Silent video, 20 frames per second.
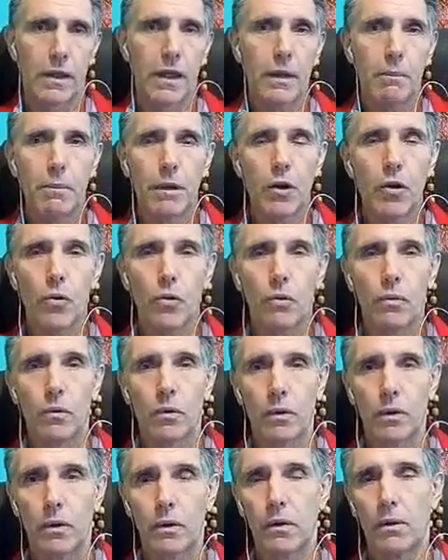keeping you
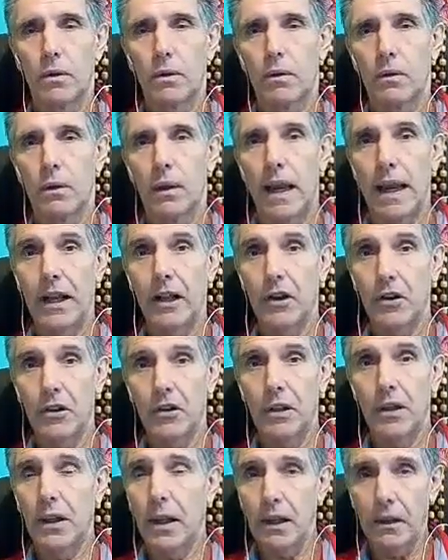
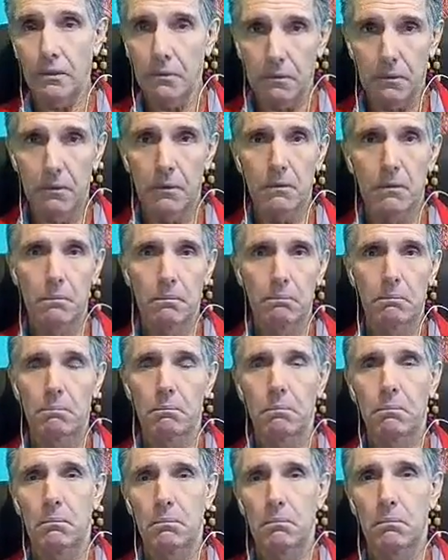healthy and
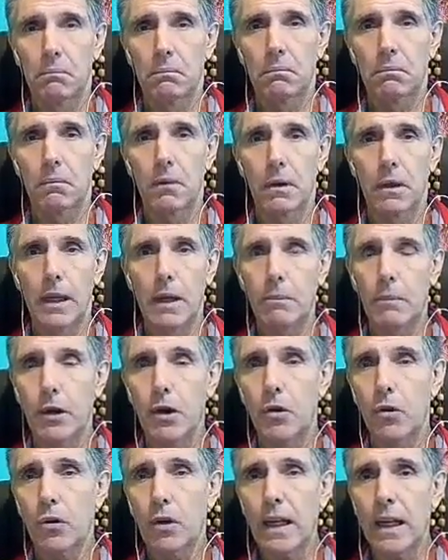
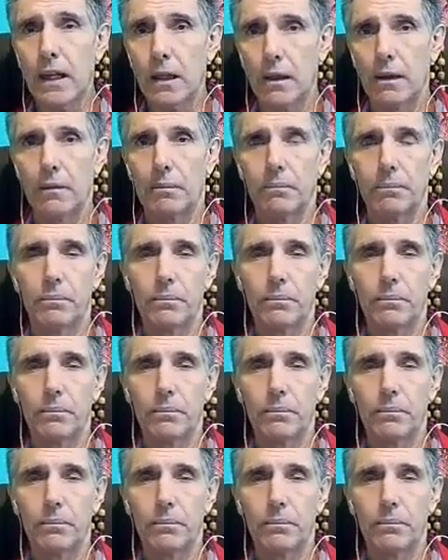keeping you clean.